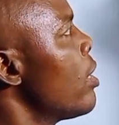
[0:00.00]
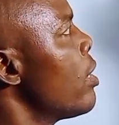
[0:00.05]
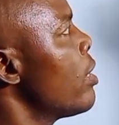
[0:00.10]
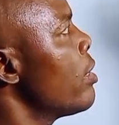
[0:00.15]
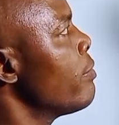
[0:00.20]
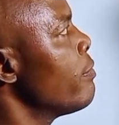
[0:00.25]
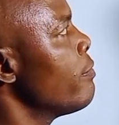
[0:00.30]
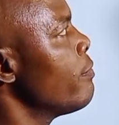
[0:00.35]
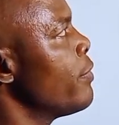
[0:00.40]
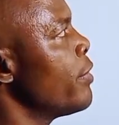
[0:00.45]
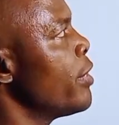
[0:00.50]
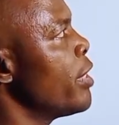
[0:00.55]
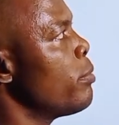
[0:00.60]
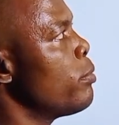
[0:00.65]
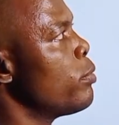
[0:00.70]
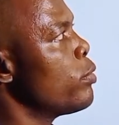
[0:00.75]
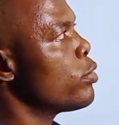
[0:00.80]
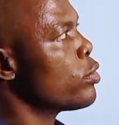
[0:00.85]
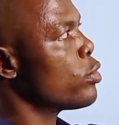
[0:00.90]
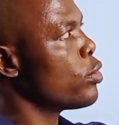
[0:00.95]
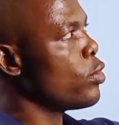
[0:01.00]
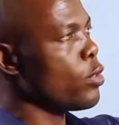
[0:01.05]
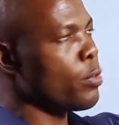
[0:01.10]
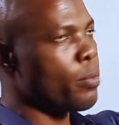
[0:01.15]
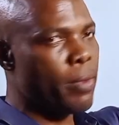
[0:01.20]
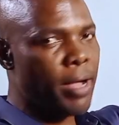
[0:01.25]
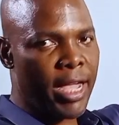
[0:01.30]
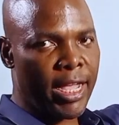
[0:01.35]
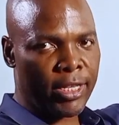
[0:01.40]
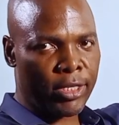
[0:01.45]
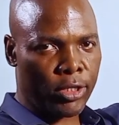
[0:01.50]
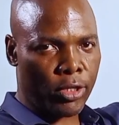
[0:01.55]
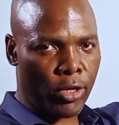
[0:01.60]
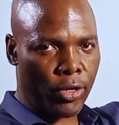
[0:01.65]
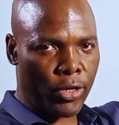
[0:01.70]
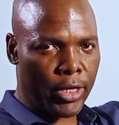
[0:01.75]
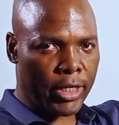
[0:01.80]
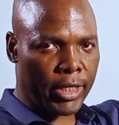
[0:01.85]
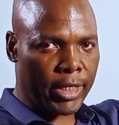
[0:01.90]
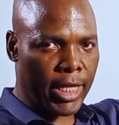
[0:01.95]
on variable scope and
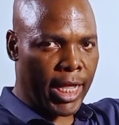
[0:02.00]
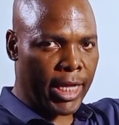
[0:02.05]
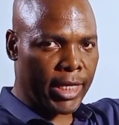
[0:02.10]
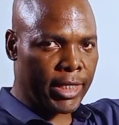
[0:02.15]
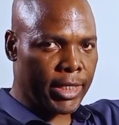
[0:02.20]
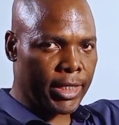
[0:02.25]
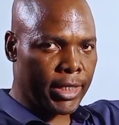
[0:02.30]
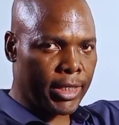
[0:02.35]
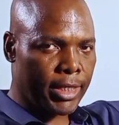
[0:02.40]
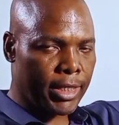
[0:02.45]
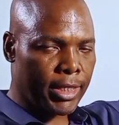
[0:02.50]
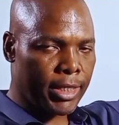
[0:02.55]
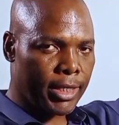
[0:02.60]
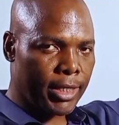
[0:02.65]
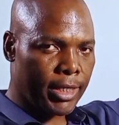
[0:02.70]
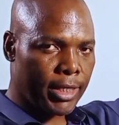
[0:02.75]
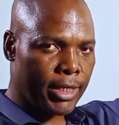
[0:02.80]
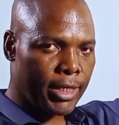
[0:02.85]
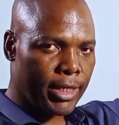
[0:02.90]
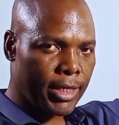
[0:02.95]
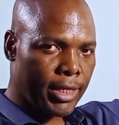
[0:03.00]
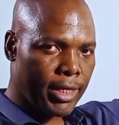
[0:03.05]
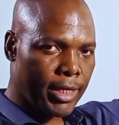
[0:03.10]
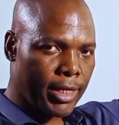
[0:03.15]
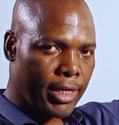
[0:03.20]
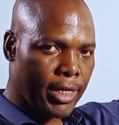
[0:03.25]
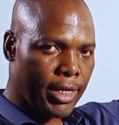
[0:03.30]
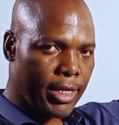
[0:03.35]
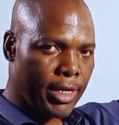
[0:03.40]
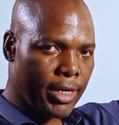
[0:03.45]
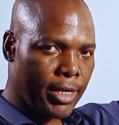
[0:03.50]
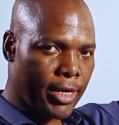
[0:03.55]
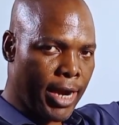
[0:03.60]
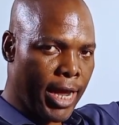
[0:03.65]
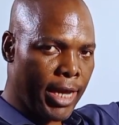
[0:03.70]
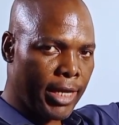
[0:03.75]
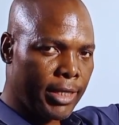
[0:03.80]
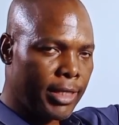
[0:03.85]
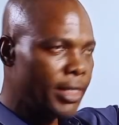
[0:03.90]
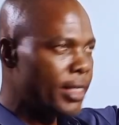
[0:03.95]
storage classes,
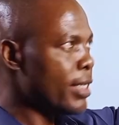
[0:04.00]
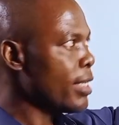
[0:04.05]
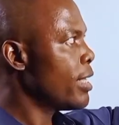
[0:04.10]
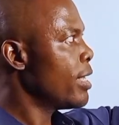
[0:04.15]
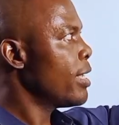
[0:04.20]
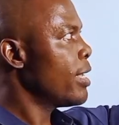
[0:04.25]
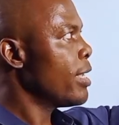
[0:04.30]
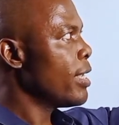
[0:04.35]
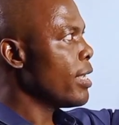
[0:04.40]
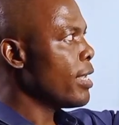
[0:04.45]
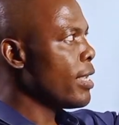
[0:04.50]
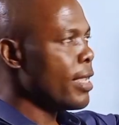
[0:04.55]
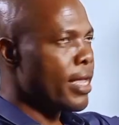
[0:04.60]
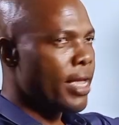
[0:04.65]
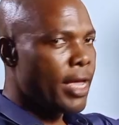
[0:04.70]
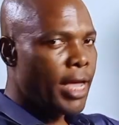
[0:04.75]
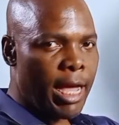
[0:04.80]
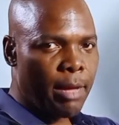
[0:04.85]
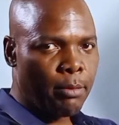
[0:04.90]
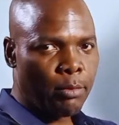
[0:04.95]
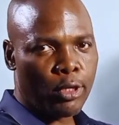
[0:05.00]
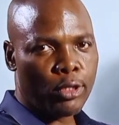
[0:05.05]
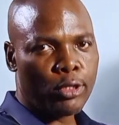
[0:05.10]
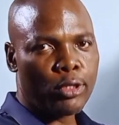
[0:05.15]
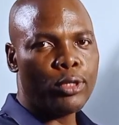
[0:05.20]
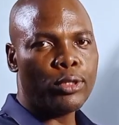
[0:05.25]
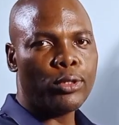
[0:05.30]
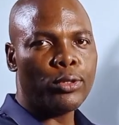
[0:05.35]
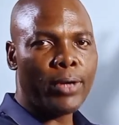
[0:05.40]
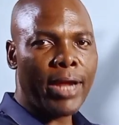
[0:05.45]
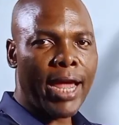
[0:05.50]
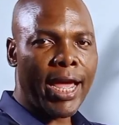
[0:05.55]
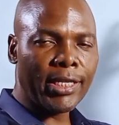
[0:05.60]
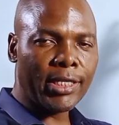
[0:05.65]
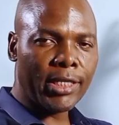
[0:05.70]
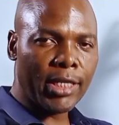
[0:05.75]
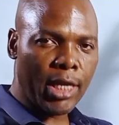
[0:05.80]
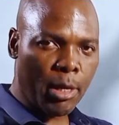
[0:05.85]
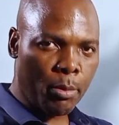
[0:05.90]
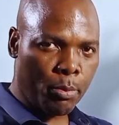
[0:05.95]
right? I'm just going to
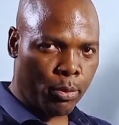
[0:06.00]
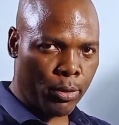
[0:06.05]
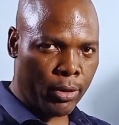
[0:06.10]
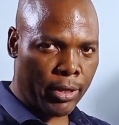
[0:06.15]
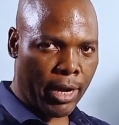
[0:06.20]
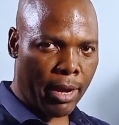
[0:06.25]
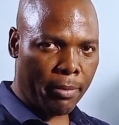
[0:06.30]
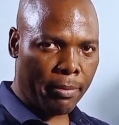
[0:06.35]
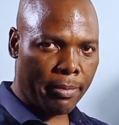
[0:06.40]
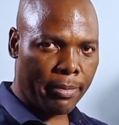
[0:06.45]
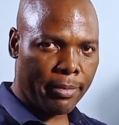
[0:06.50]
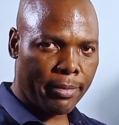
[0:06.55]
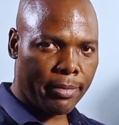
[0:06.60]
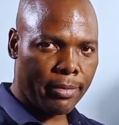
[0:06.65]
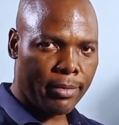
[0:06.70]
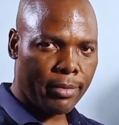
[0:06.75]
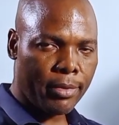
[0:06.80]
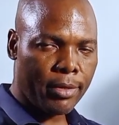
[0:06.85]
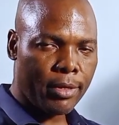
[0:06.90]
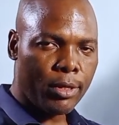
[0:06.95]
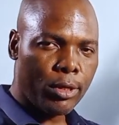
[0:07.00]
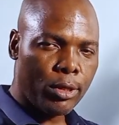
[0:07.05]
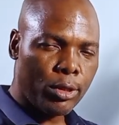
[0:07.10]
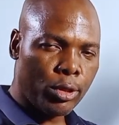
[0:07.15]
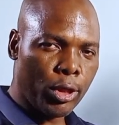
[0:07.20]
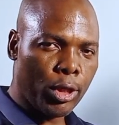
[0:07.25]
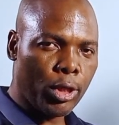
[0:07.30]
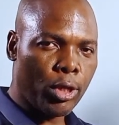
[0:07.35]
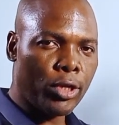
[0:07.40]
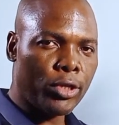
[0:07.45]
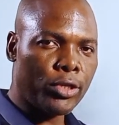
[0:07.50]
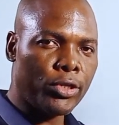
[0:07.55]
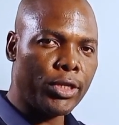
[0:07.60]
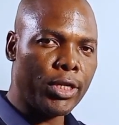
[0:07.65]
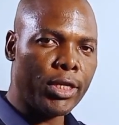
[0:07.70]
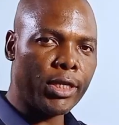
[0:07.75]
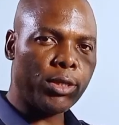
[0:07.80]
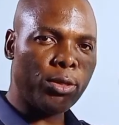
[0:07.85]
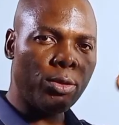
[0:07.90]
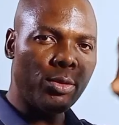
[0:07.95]
write a program to
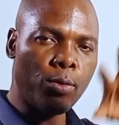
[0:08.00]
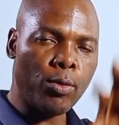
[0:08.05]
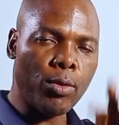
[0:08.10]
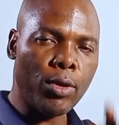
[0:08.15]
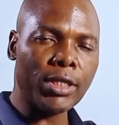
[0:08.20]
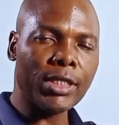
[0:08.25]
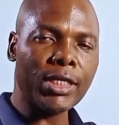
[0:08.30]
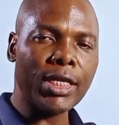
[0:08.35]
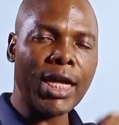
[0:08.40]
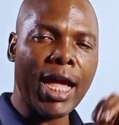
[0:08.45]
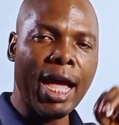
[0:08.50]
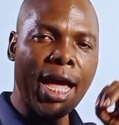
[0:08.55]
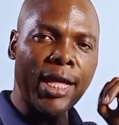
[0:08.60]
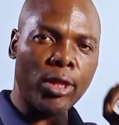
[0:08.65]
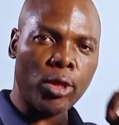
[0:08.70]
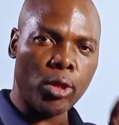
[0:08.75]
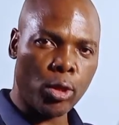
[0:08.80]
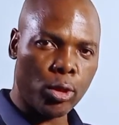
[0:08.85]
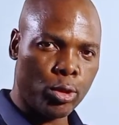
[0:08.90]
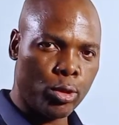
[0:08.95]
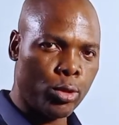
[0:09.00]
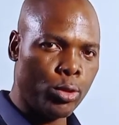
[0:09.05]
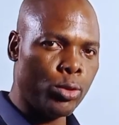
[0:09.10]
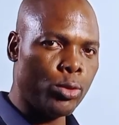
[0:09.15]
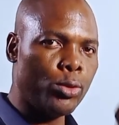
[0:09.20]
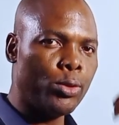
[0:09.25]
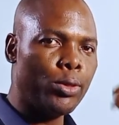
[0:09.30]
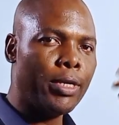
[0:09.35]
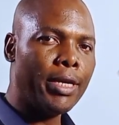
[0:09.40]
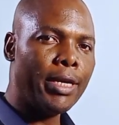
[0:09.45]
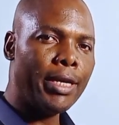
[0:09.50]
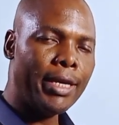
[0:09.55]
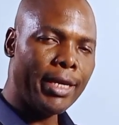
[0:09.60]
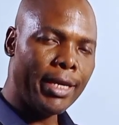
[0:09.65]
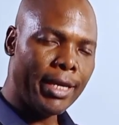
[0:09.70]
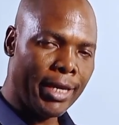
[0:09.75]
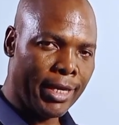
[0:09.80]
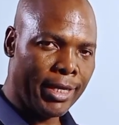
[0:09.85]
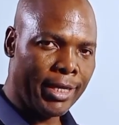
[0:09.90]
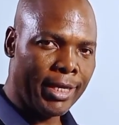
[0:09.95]
illustrate what I taught you
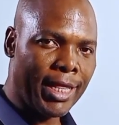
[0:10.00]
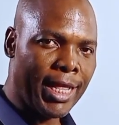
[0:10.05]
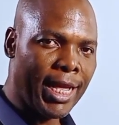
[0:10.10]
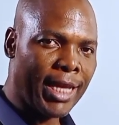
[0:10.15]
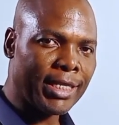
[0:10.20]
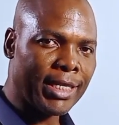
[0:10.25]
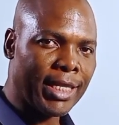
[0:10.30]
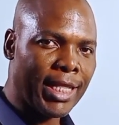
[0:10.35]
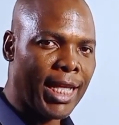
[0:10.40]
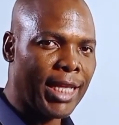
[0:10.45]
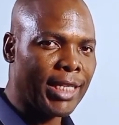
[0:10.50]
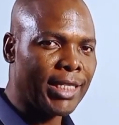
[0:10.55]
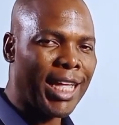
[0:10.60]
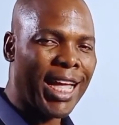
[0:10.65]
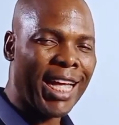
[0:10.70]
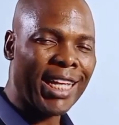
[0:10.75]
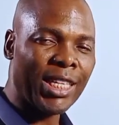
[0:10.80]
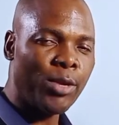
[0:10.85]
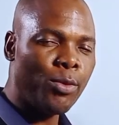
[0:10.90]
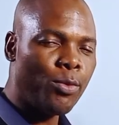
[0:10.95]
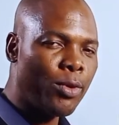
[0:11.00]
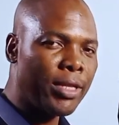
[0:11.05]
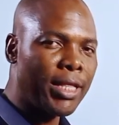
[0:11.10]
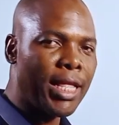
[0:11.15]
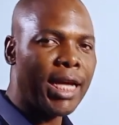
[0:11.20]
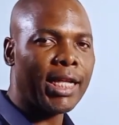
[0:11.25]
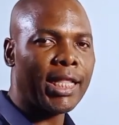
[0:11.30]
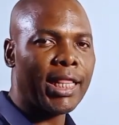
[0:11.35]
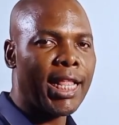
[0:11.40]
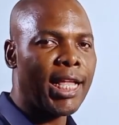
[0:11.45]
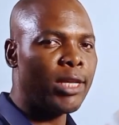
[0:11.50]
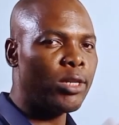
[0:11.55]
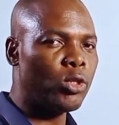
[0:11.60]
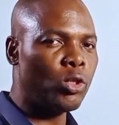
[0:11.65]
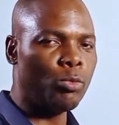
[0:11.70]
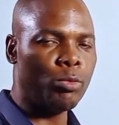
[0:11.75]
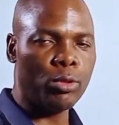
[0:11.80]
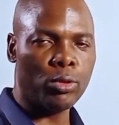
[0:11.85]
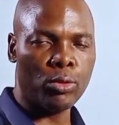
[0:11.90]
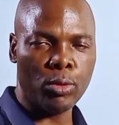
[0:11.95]
in the last class. I didn't want that class
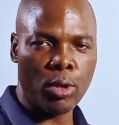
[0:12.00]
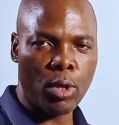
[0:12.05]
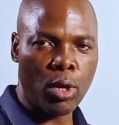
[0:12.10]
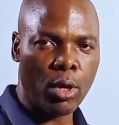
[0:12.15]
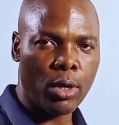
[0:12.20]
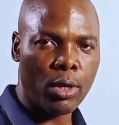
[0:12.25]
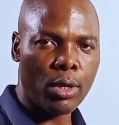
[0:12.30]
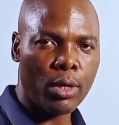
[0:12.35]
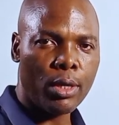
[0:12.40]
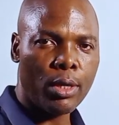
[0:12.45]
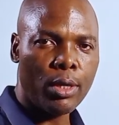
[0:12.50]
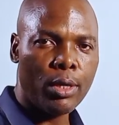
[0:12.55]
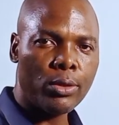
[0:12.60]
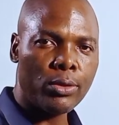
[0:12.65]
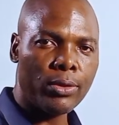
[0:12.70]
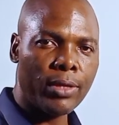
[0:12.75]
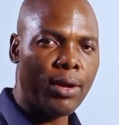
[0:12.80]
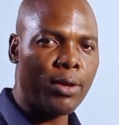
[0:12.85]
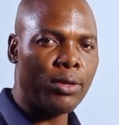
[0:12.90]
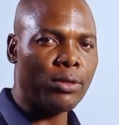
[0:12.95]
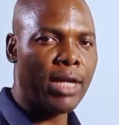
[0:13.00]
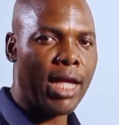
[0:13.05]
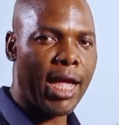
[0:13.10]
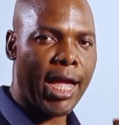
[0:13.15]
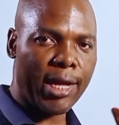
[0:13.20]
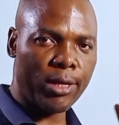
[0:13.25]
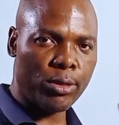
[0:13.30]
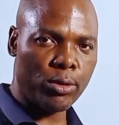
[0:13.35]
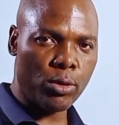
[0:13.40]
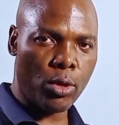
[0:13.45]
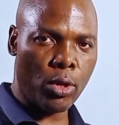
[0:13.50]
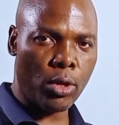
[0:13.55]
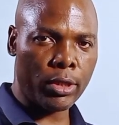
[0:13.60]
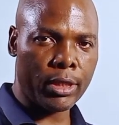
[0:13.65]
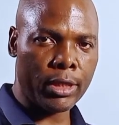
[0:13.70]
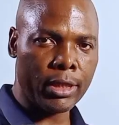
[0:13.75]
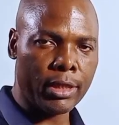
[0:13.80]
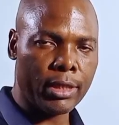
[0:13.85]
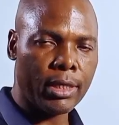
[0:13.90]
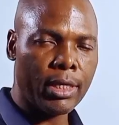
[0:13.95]
to be too long, so that was why I had to
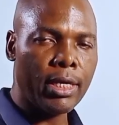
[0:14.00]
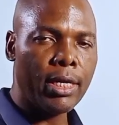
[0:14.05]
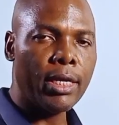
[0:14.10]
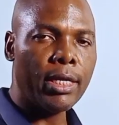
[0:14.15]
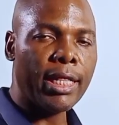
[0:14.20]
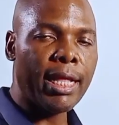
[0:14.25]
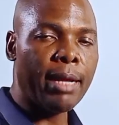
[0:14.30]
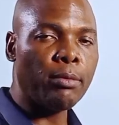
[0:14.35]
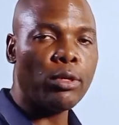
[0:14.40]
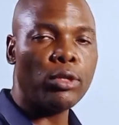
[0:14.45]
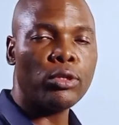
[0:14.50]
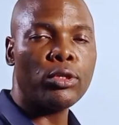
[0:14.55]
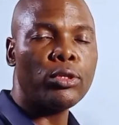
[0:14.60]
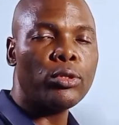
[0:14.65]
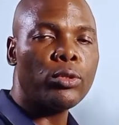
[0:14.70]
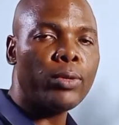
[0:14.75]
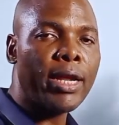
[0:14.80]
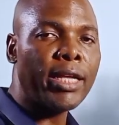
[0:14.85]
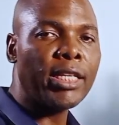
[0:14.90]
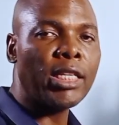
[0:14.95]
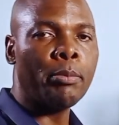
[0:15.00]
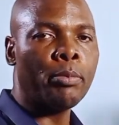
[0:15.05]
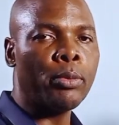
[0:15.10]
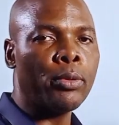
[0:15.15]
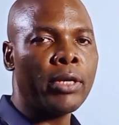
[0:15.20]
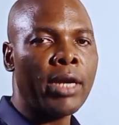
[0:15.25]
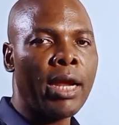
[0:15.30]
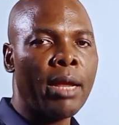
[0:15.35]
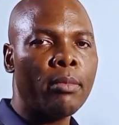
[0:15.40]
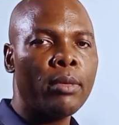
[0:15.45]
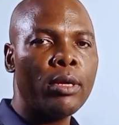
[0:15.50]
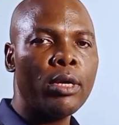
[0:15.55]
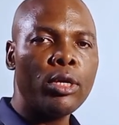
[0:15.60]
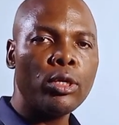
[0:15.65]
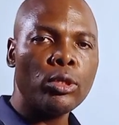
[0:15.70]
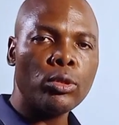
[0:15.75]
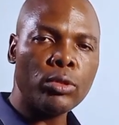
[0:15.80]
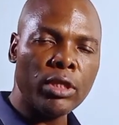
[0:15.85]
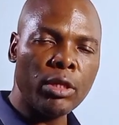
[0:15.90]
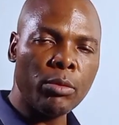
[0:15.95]
cut it. Now I'm just going to write a program
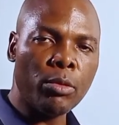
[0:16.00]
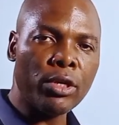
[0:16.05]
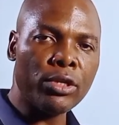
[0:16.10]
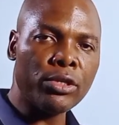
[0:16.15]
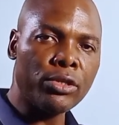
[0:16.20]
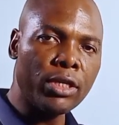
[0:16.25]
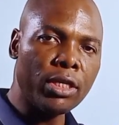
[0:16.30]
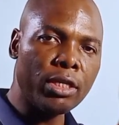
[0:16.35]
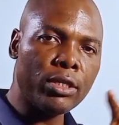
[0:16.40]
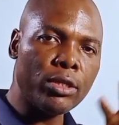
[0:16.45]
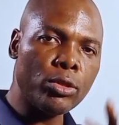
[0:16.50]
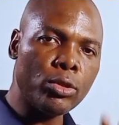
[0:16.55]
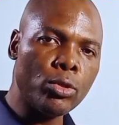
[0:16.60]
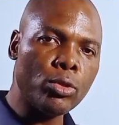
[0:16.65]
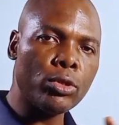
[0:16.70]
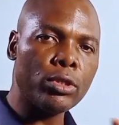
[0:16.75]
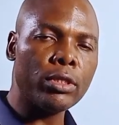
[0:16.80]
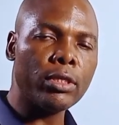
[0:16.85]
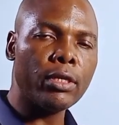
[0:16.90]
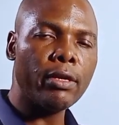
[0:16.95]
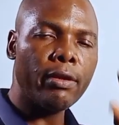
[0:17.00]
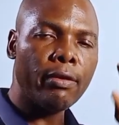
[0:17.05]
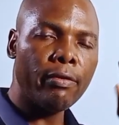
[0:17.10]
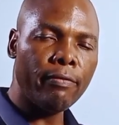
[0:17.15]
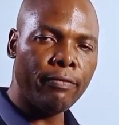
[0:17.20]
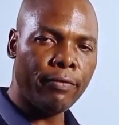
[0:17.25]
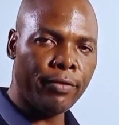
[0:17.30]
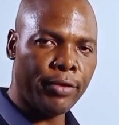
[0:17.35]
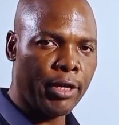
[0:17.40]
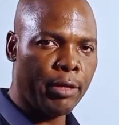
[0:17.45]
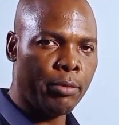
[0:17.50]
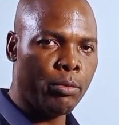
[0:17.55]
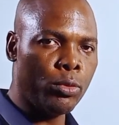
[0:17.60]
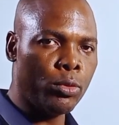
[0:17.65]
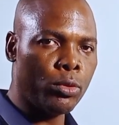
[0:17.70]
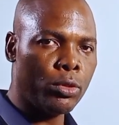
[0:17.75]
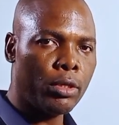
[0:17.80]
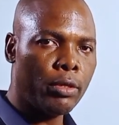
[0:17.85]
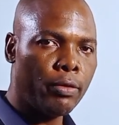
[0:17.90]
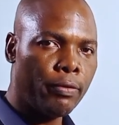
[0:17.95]
to demonstrate those
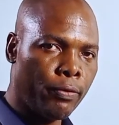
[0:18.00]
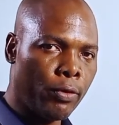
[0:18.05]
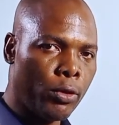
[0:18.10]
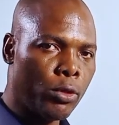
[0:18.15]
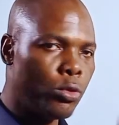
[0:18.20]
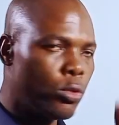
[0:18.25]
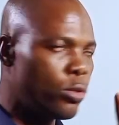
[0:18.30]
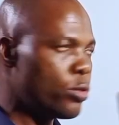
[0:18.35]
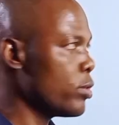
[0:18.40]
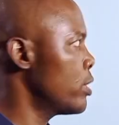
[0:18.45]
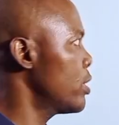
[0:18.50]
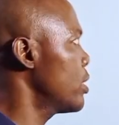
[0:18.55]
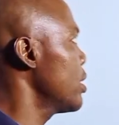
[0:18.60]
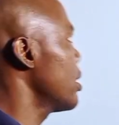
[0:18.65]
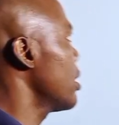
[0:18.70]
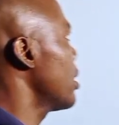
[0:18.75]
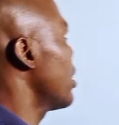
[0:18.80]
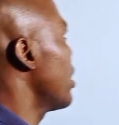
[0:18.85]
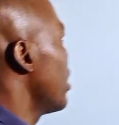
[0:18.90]
variables for you to see.